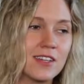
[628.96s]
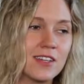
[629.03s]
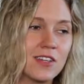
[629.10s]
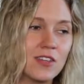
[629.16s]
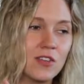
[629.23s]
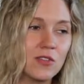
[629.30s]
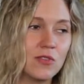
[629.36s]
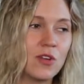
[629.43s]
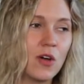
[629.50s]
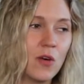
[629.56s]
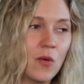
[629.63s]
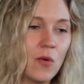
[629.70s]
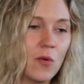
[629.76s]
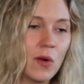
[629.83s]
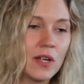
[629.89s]
you
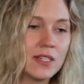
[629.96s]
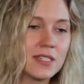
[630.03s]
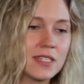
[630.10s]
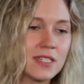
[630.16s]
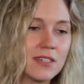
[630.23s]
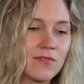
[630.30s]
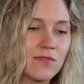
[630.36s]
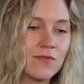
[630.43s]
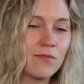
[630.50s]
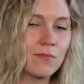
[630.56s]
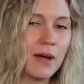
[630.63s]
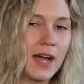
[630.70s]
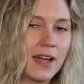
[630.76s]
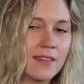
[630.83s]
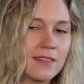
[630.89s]
know when to
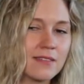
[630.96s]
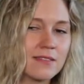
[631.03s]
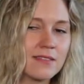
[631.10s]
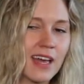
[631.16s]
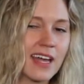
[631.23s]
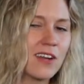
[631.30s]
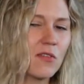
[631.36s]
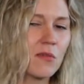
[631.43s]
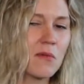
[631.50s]
buy, I don't